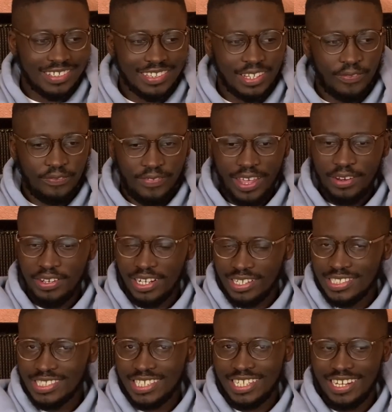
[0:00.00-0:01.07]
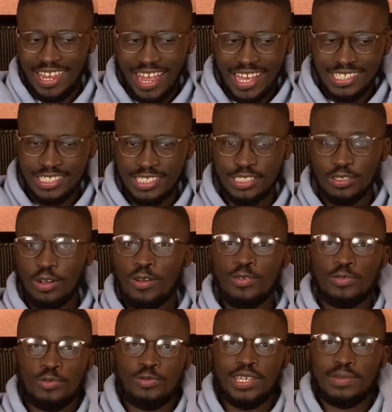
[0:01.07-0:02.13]
the value that this kid has in his
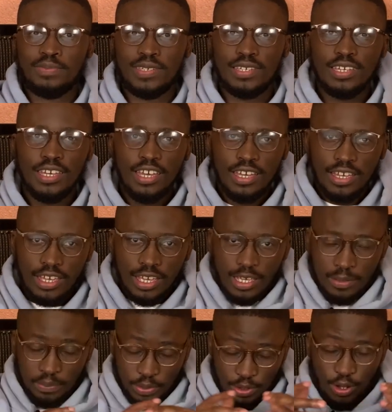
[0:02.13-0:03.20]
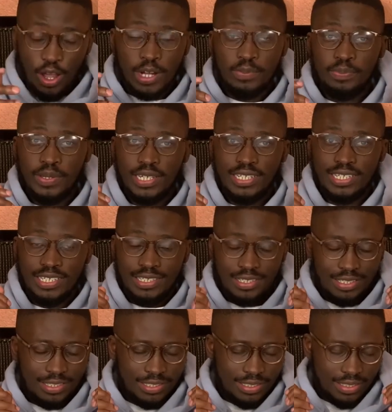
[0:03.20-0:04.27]
own way beyond bending
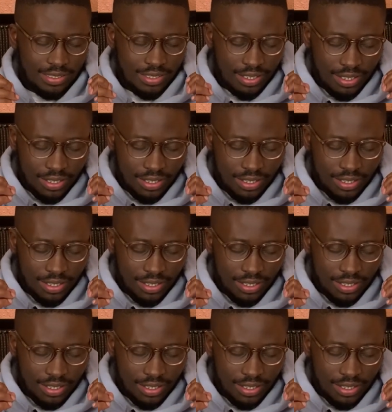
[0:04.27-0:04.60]
is